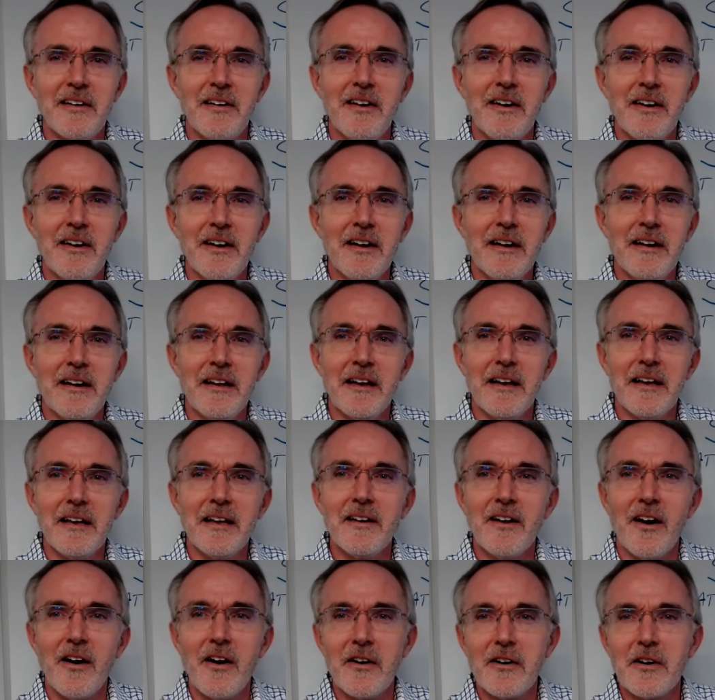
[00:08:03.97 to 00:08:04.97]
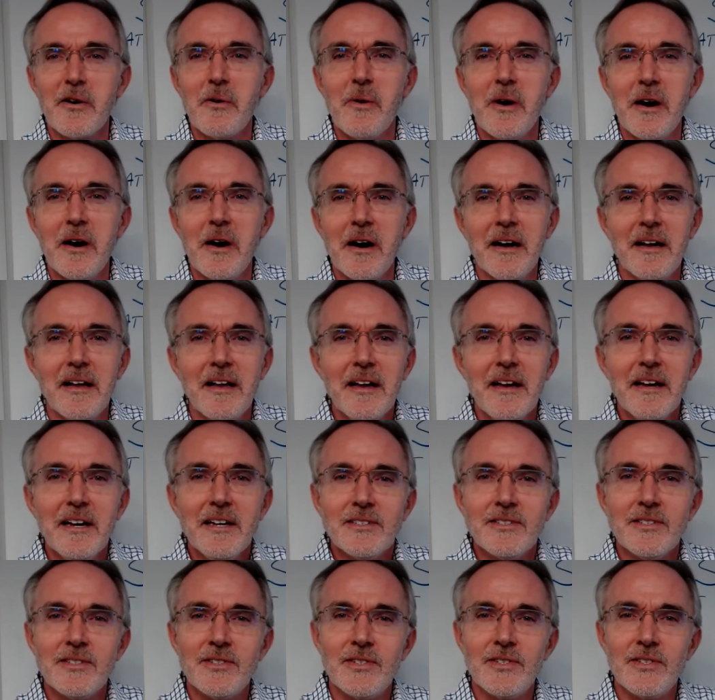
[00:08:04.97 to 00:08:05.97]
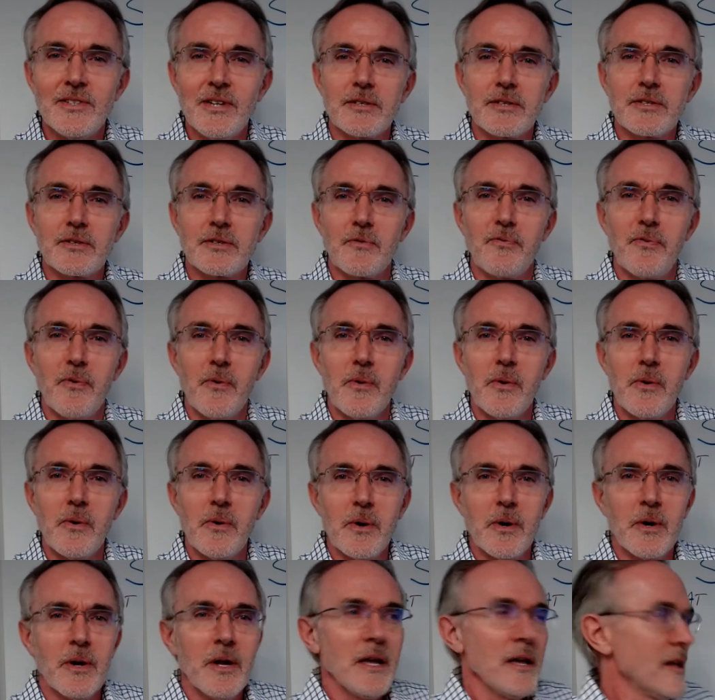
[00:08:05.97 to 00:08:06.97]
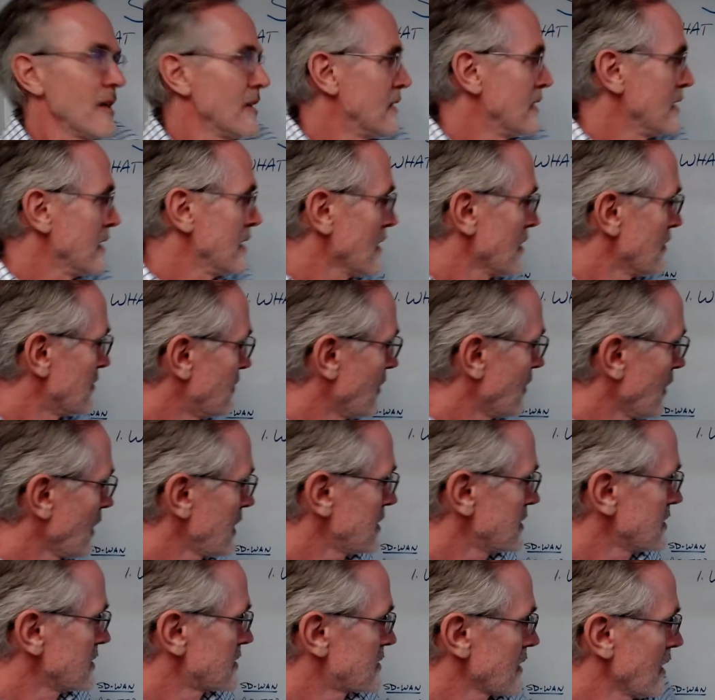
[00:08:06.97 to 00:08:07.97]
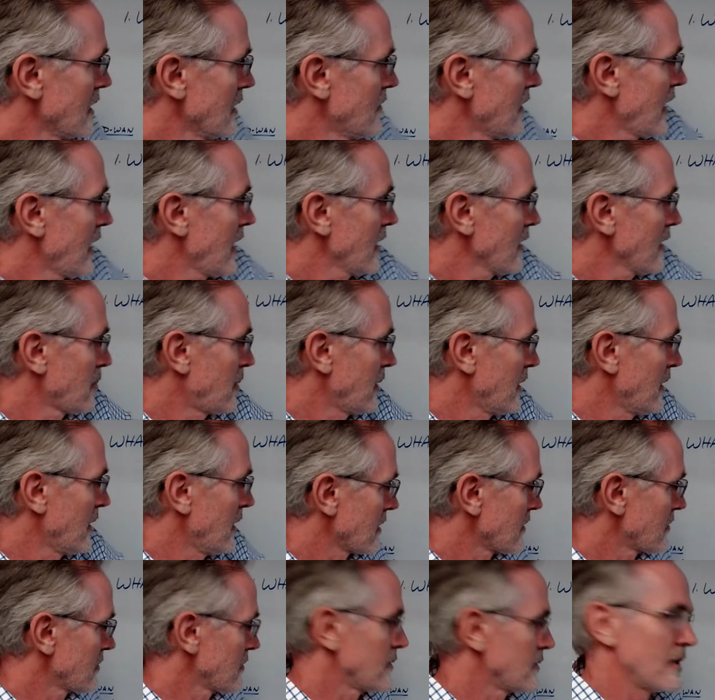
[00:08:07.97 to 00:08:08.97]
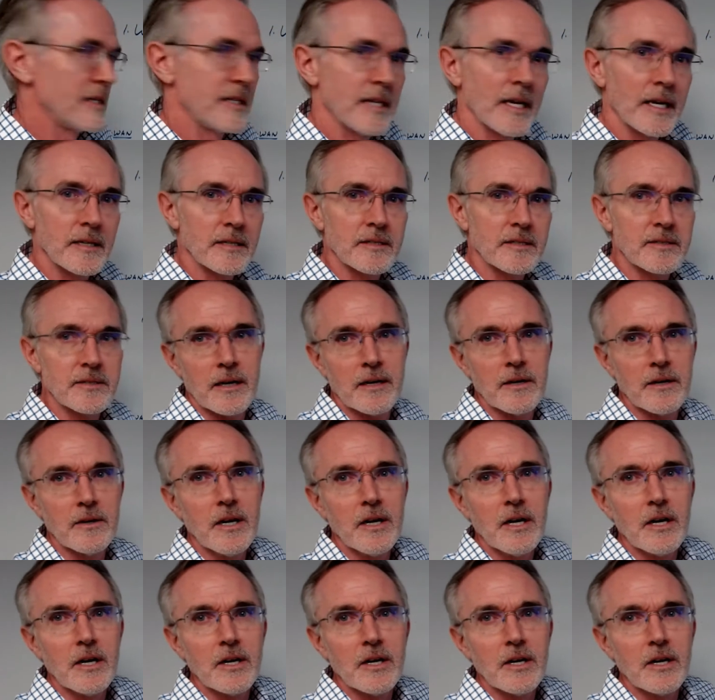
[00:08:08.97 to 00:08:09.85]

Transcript: on an ROI just for the avoidance of hairpinning through the data center